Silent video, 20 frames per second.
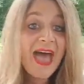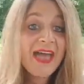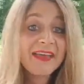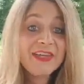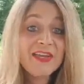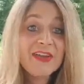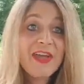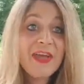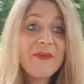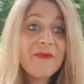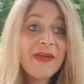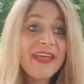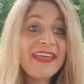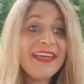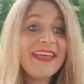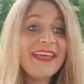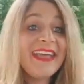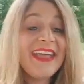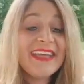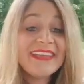
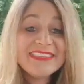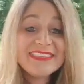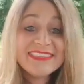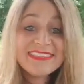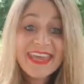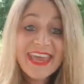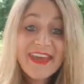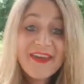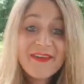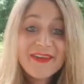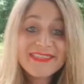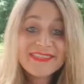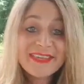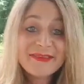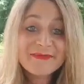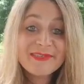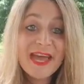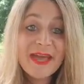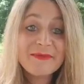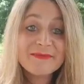It's scary
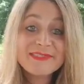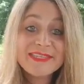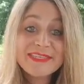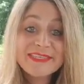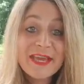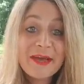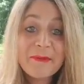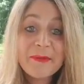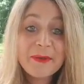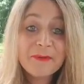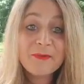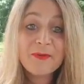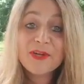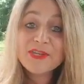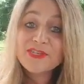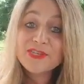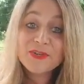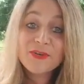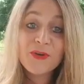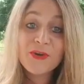sometimes to tell people
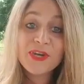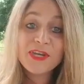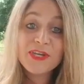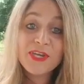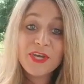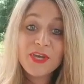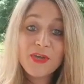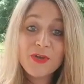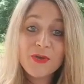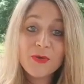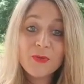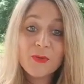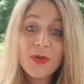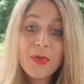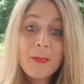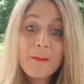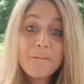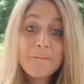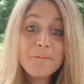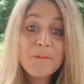what you're going to do,
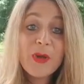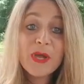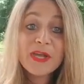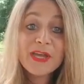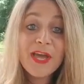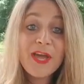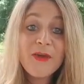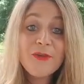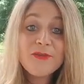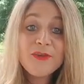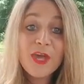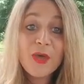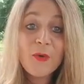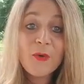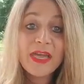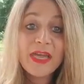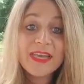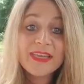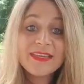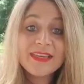but go do
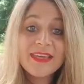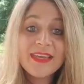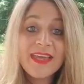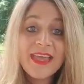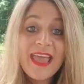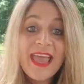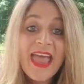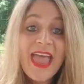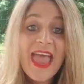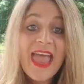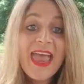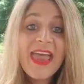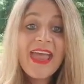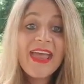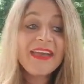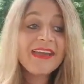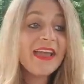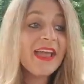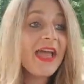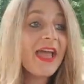it.
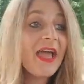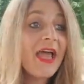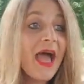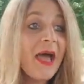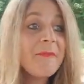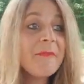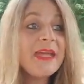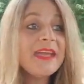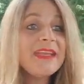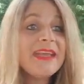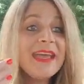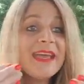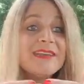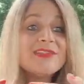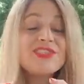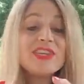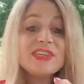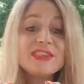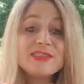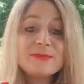And
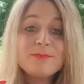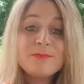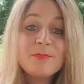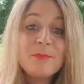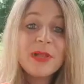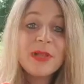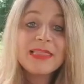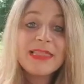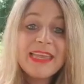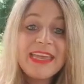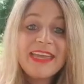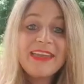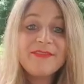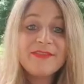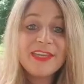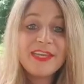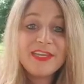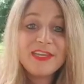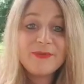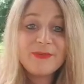just believe
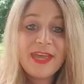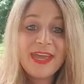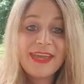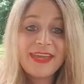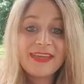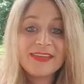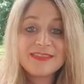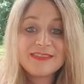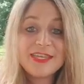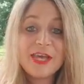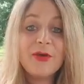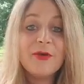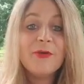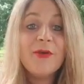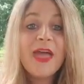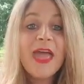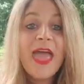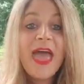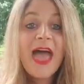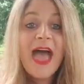that you can. So
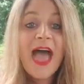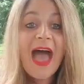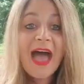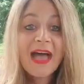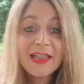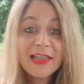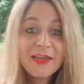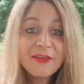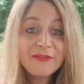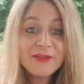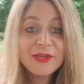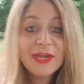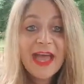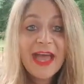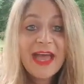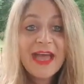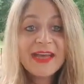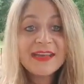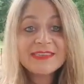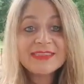I love you
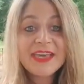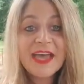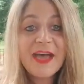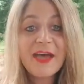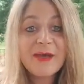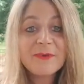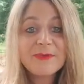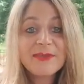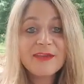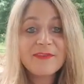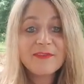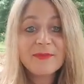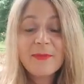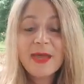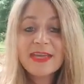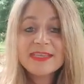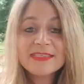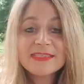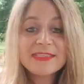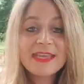guys. I hope you have an
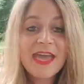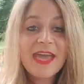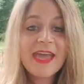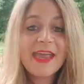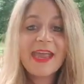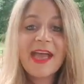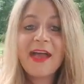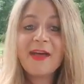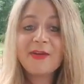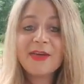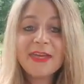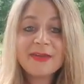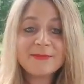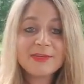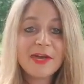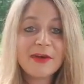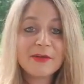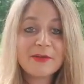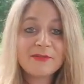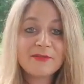amazing day. I'll keep
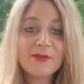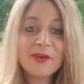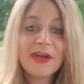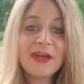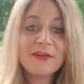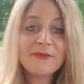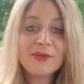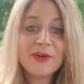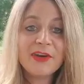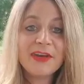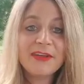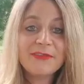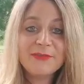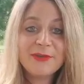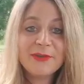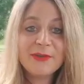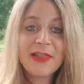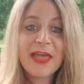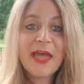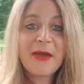talking forever if
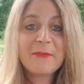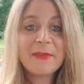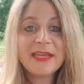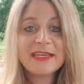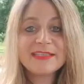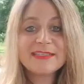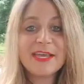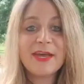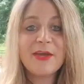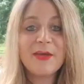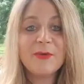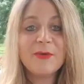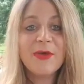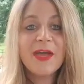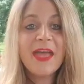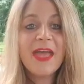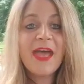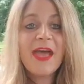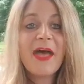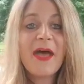you allow me. So
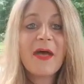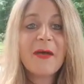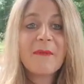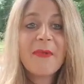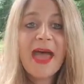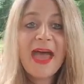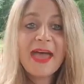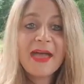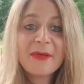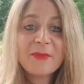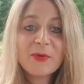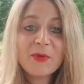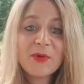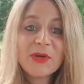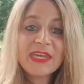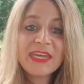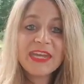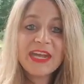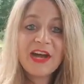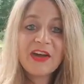I am going
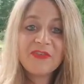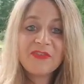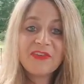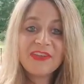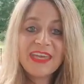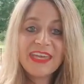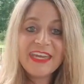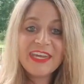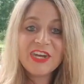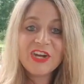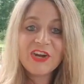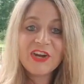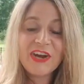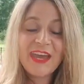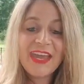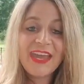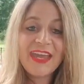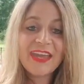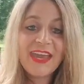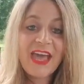to get off of here,
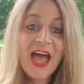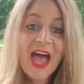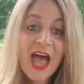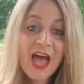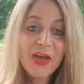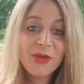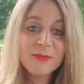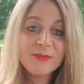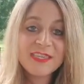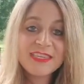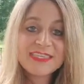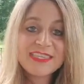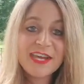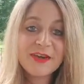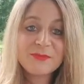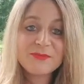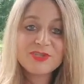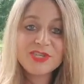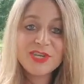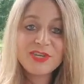and I hope this
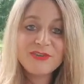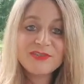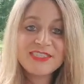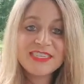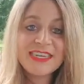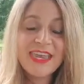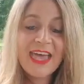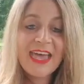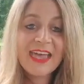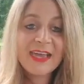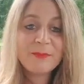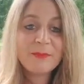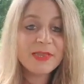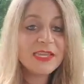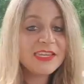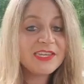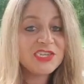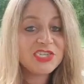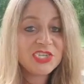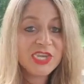helped you today.
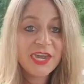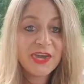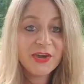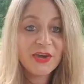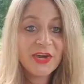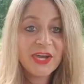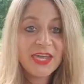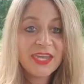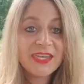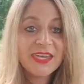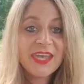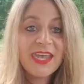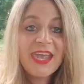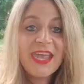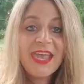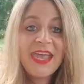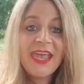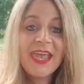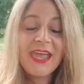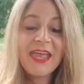Please share it.
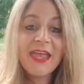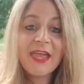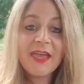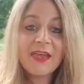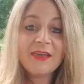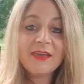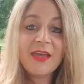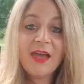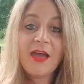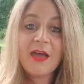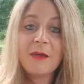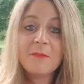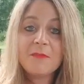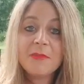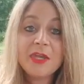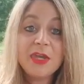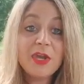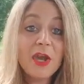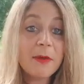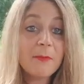And,
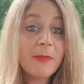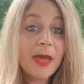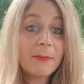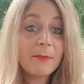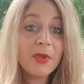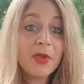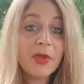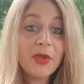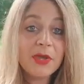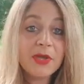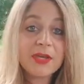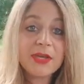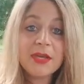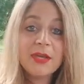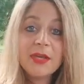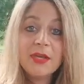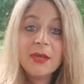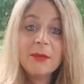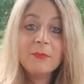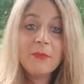my book,
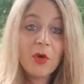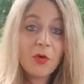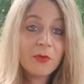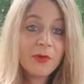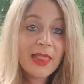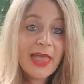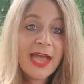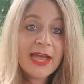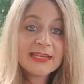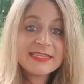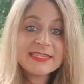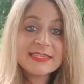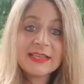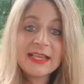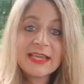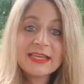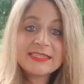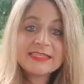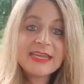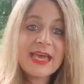More Relaxing,
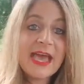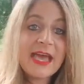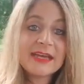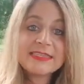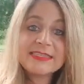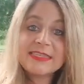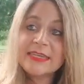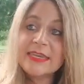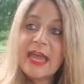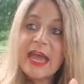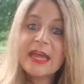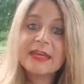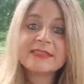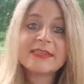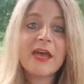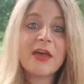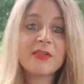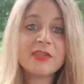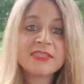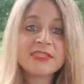Less Taxing, has
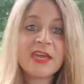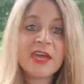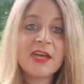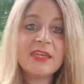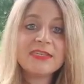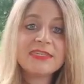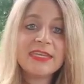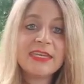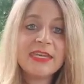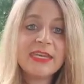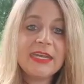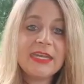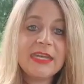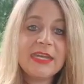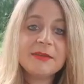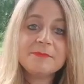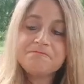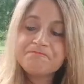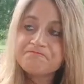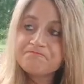all this content in
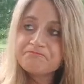it.